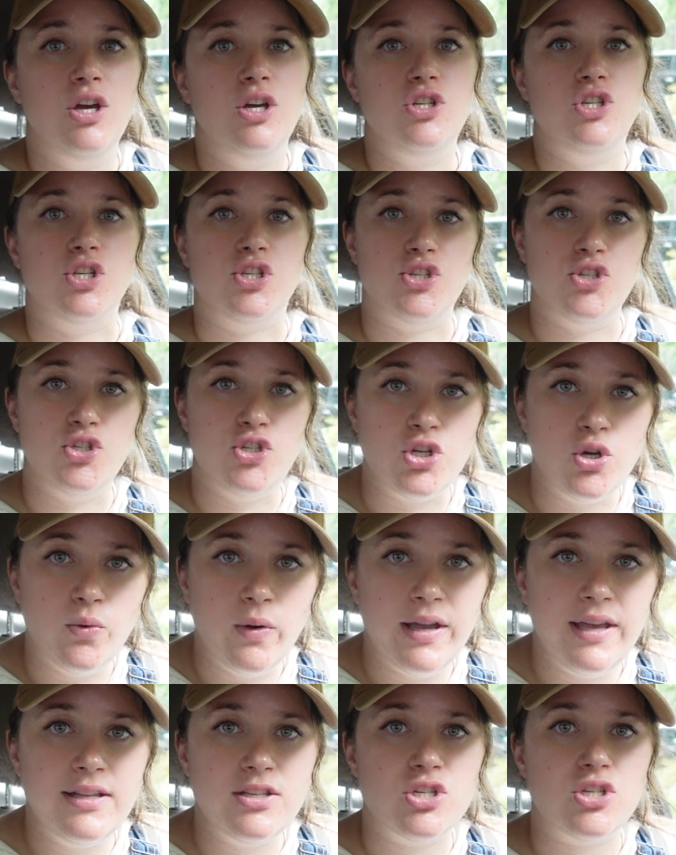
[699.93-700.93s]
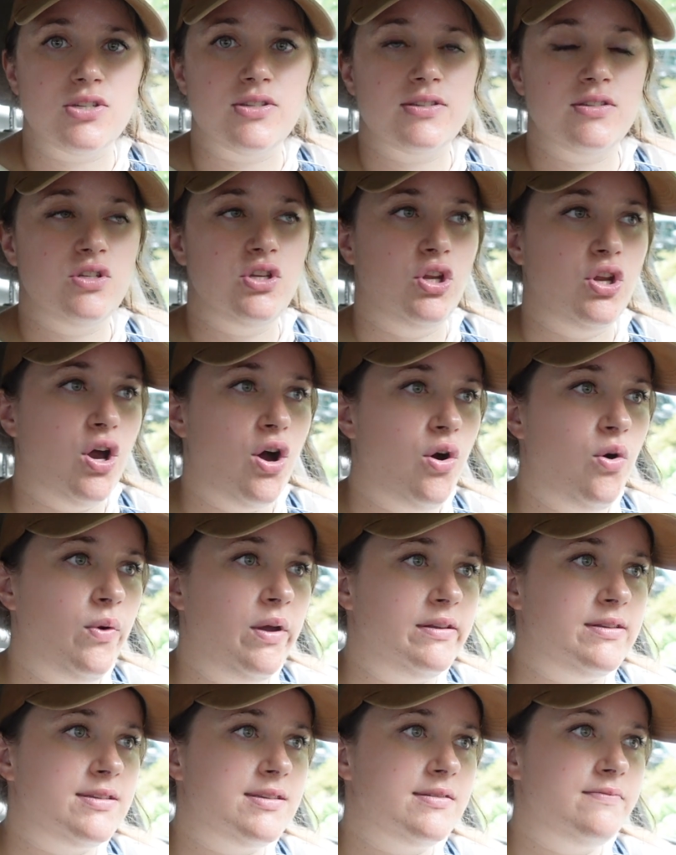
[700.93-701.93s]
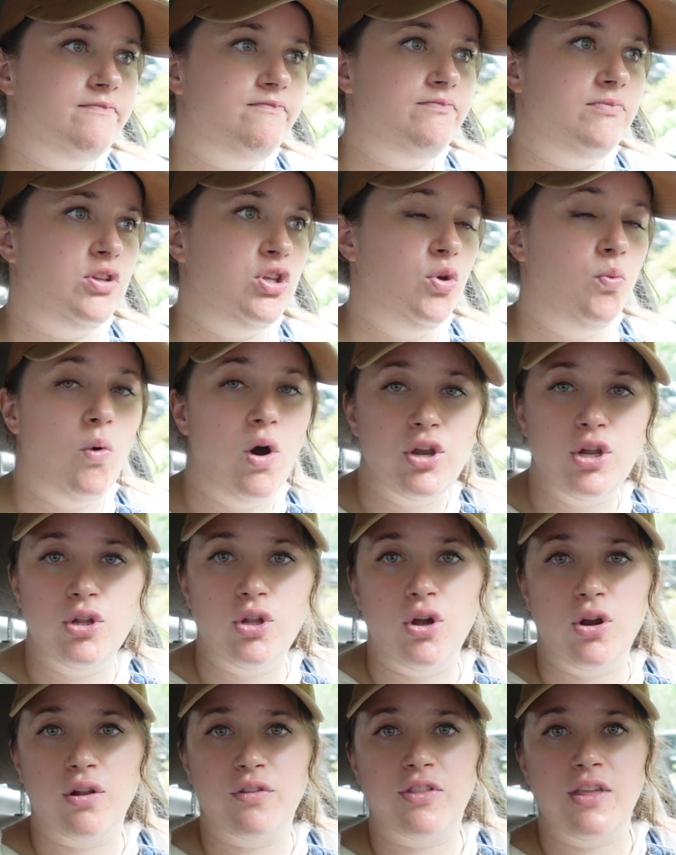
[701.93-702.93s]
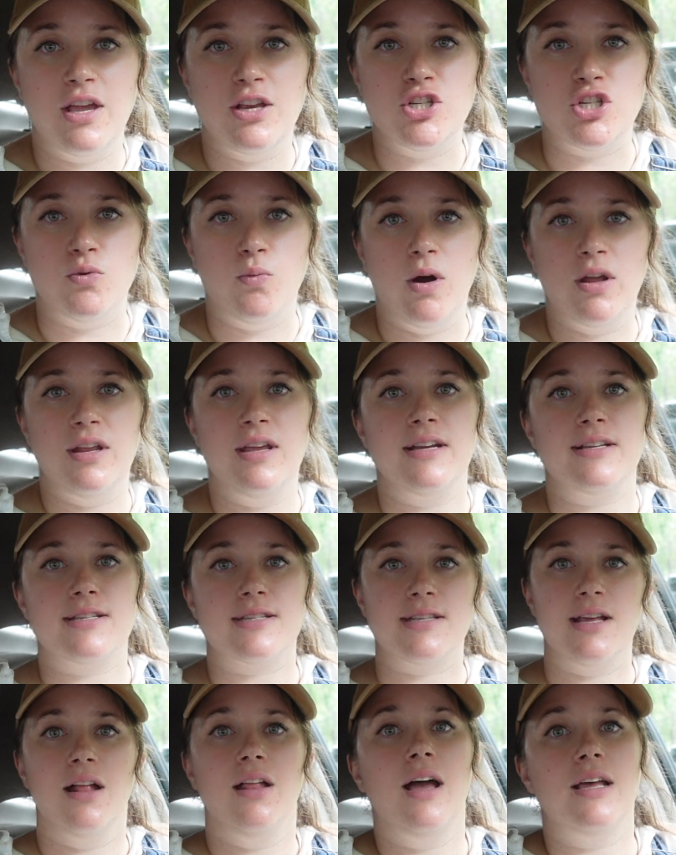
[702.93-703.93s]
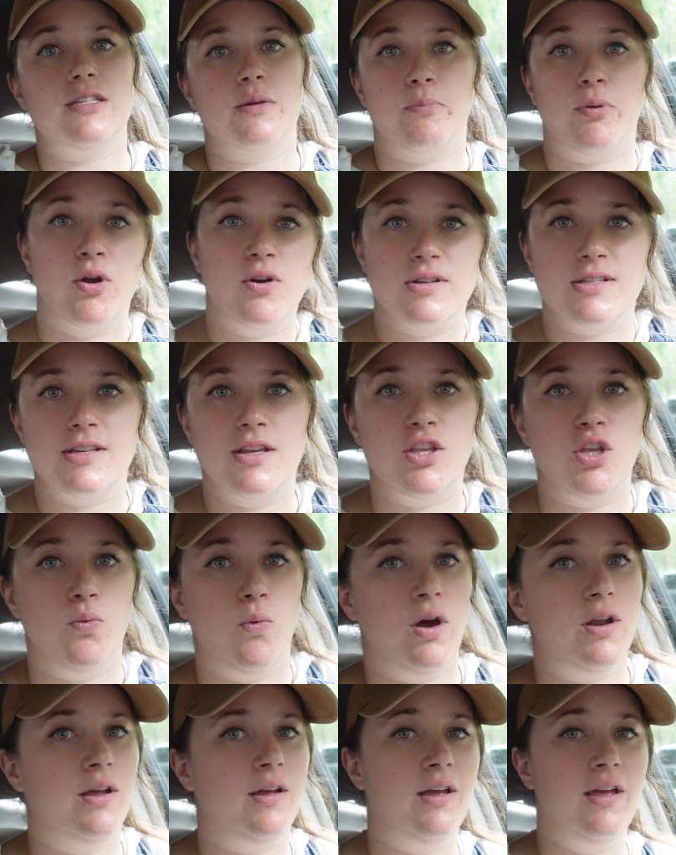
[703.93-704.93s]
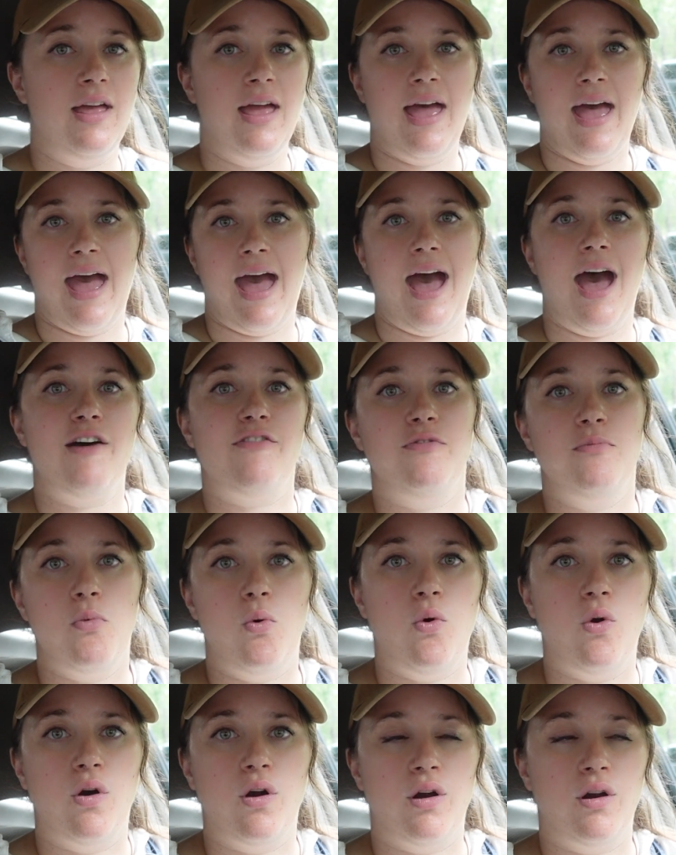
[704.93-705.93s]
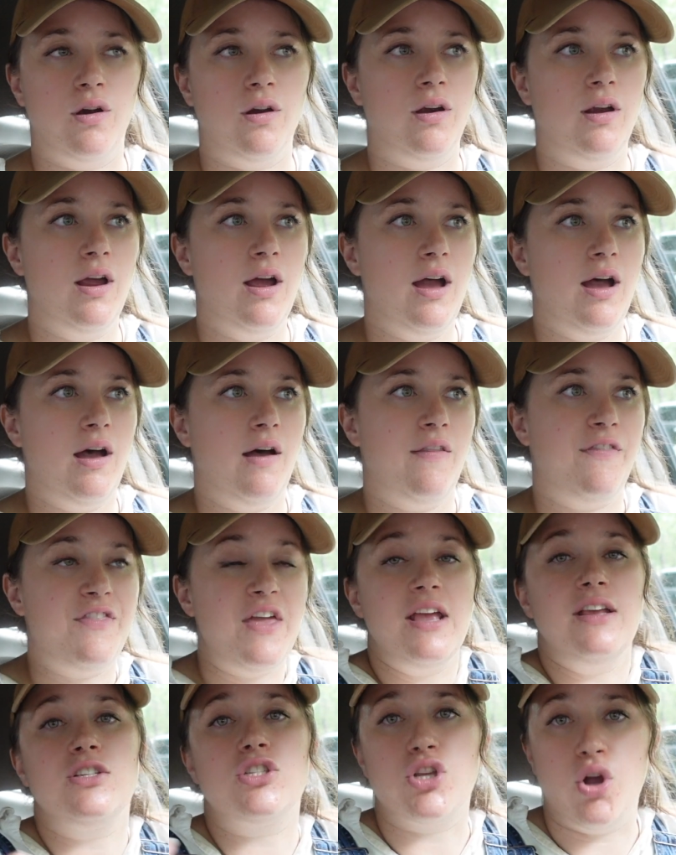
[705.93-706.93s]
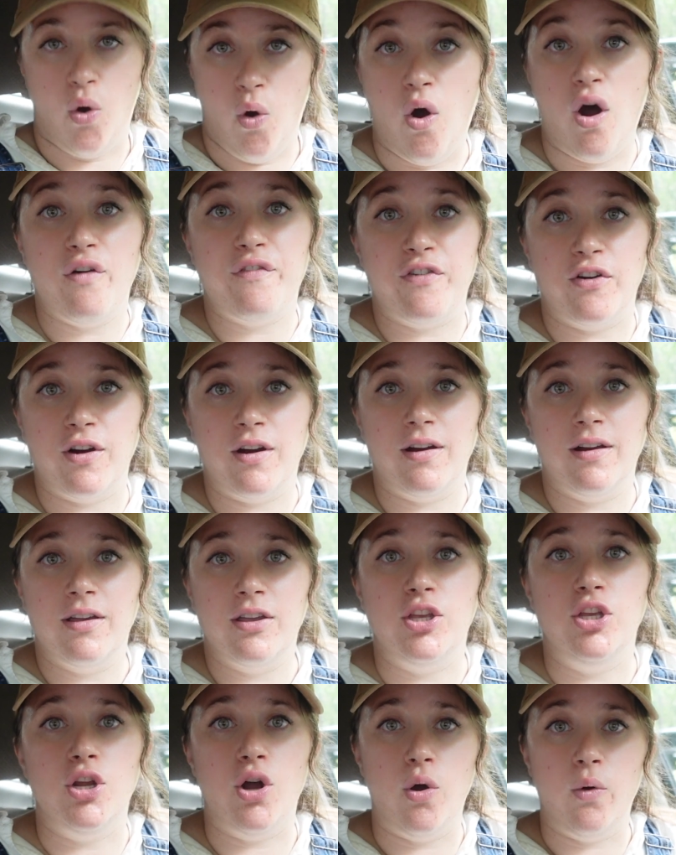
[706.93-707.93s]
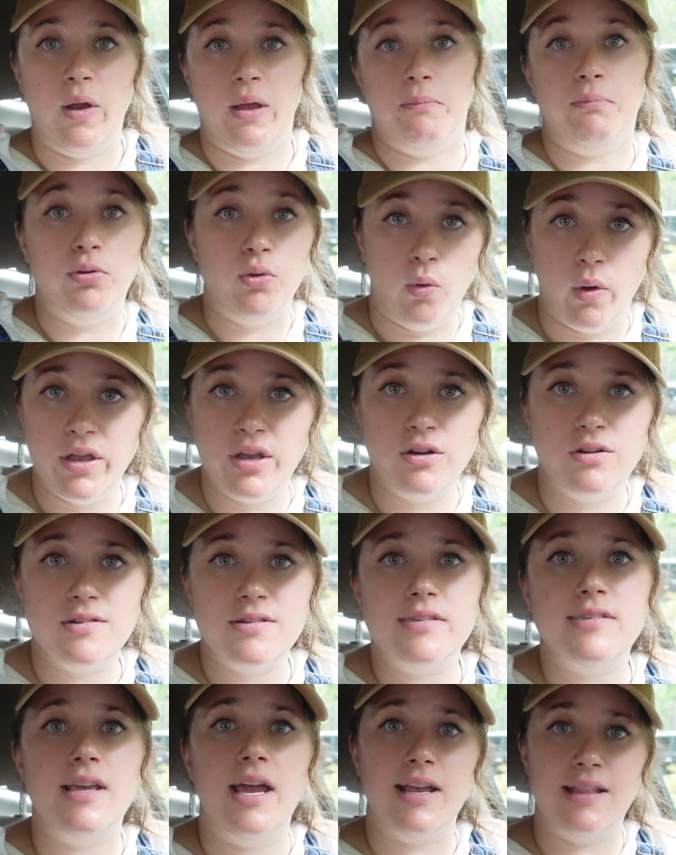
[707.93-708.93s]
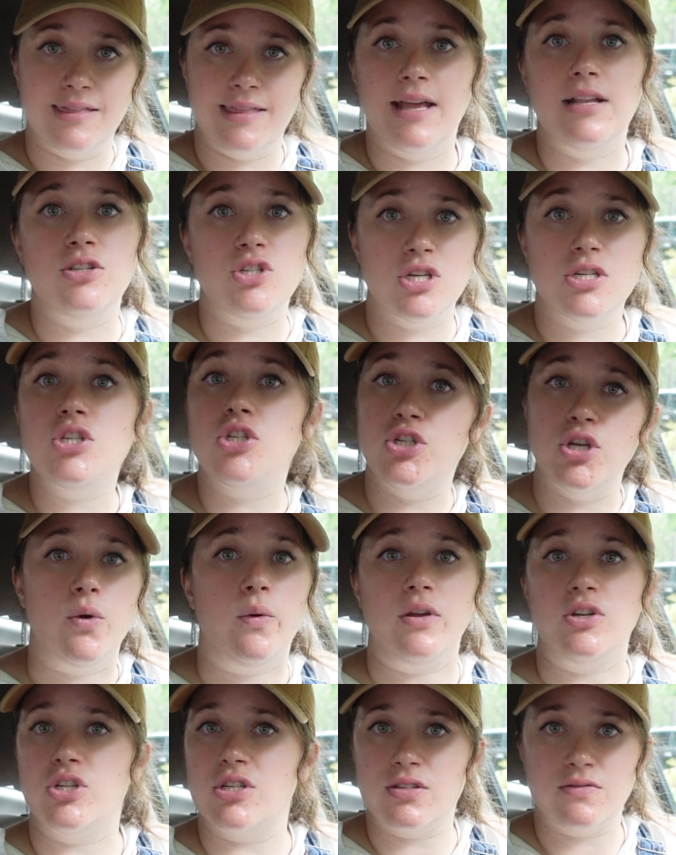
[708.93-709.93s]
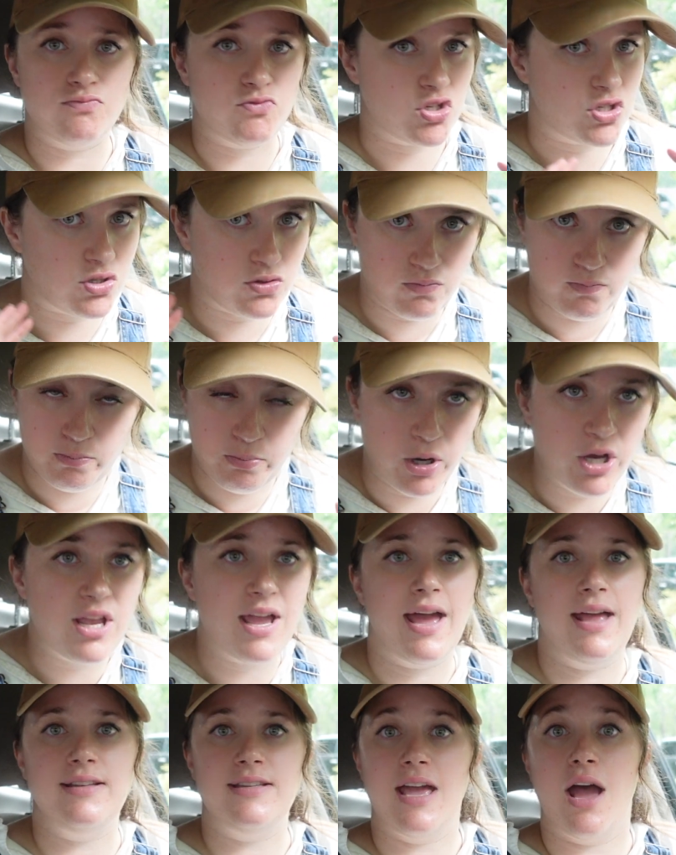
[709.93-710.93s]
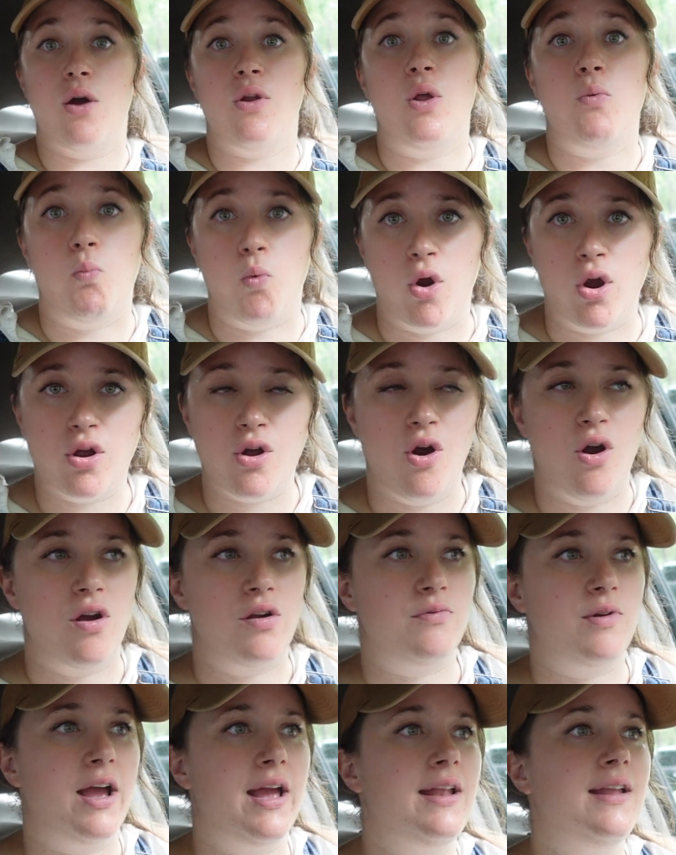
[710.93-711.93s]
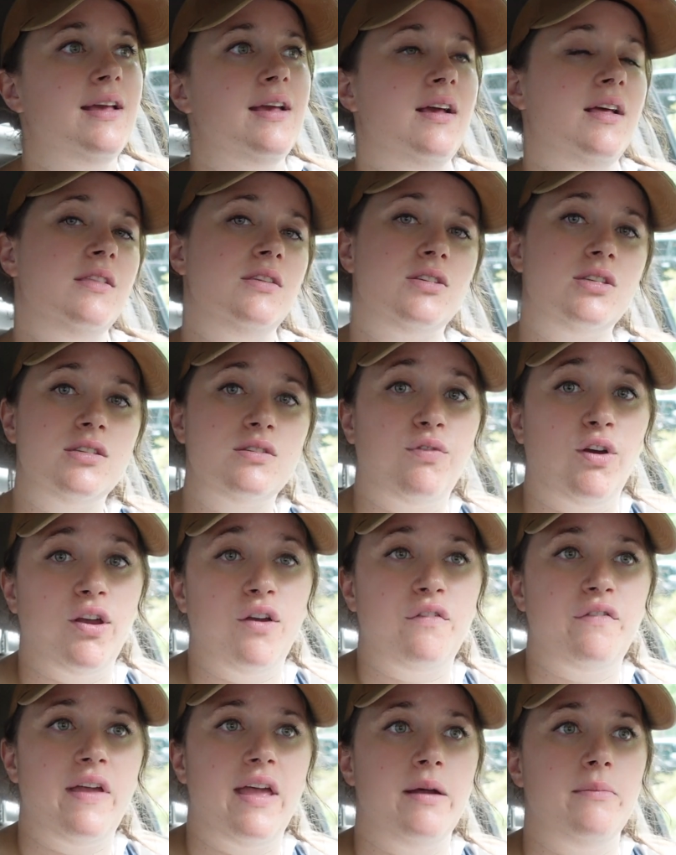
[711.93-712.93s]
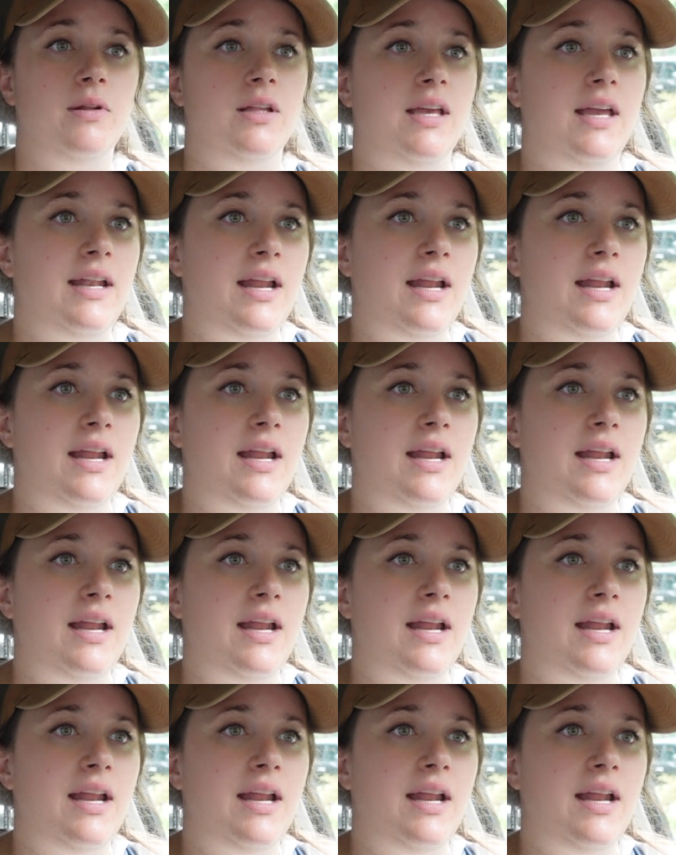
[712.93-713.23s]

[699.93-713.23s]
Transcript: Just do it. Just, you want to learn things. You want to excel as a person. You want to have more things to offer, employers. Like, then just do it. Just put your head down and work hard, right? This is for your family.